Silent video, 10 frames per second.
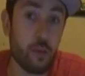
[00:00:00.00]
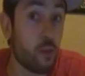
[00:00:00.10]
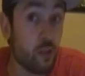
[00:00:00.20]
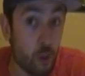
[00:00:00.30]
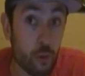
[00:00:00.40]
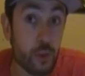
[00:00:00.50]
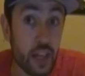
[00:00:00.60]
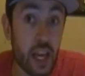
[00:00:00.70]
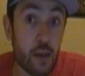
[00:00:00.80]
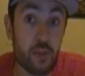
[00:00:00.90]
of certain
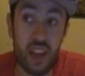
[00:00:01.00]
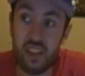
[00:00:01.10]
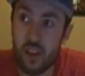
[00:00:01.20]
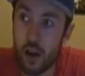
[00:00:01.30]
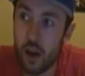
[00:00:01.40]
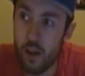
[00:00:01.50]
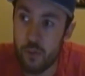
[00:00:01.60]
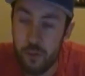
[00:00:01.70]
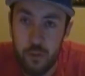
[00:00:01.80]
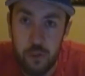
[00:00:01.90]
games that's
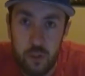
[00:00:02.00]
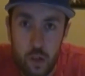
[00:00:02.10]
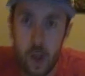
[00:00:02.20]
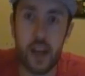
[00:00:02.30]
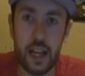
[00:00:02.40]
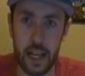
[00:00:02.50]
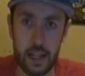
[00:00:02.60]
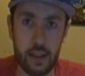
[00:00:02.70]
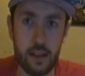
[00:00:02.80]
flooding